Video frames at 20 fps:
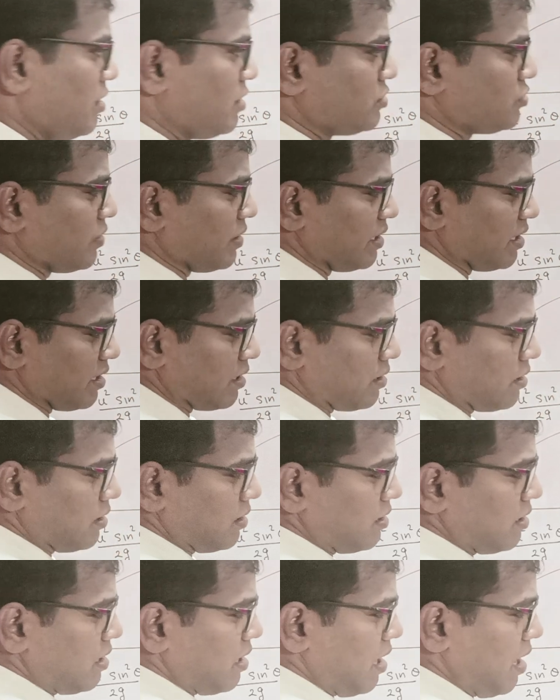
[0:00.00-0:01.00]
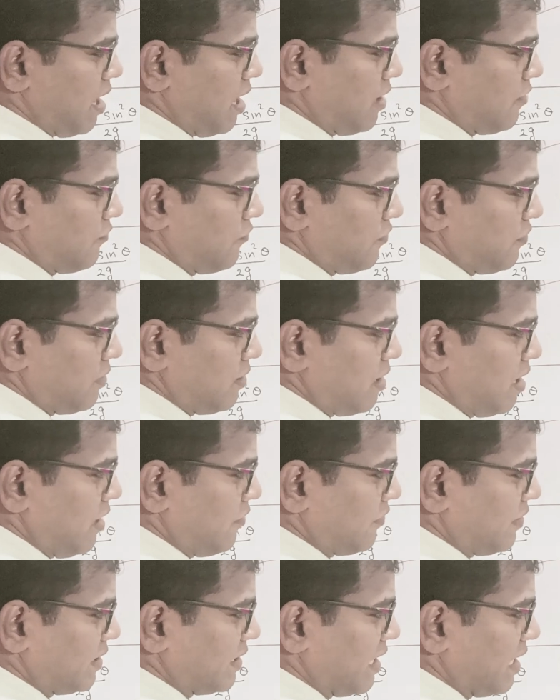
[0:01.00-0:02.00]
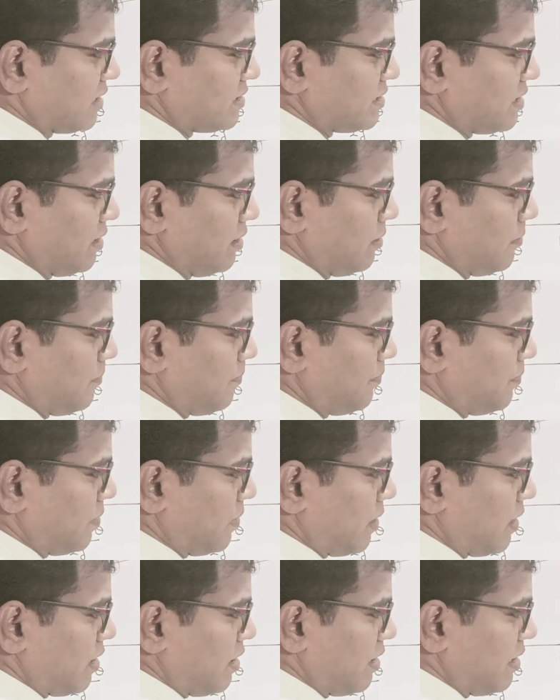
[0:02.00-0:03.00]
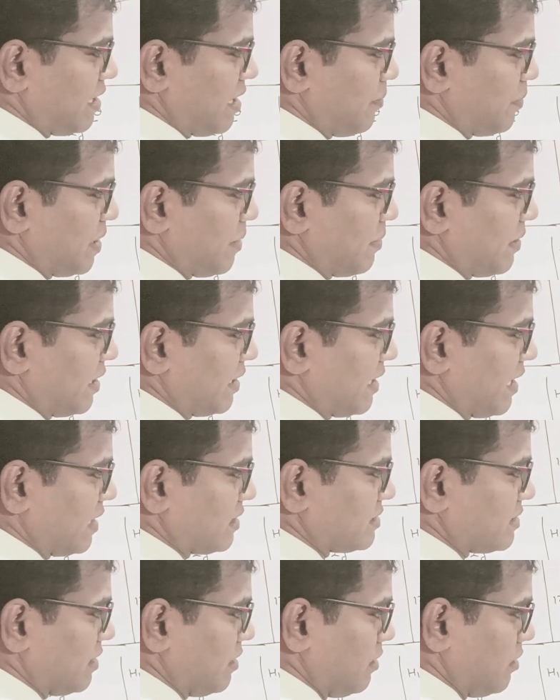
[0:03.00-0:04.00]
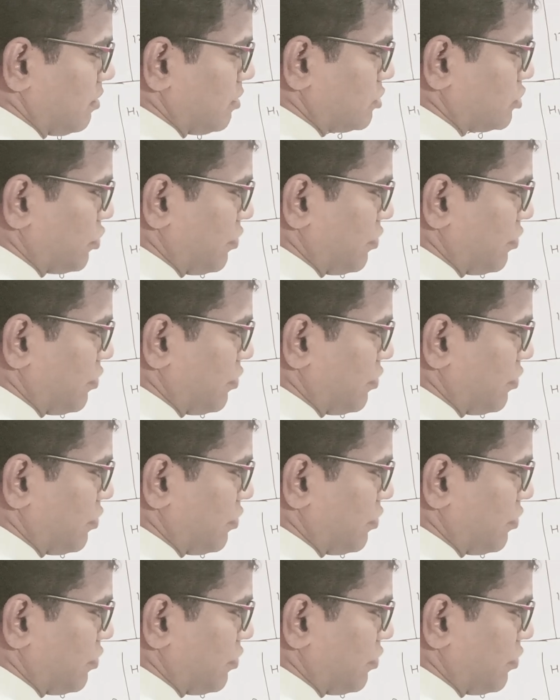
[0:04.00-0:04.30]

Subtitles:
So here half get cancelled, m get cancelled.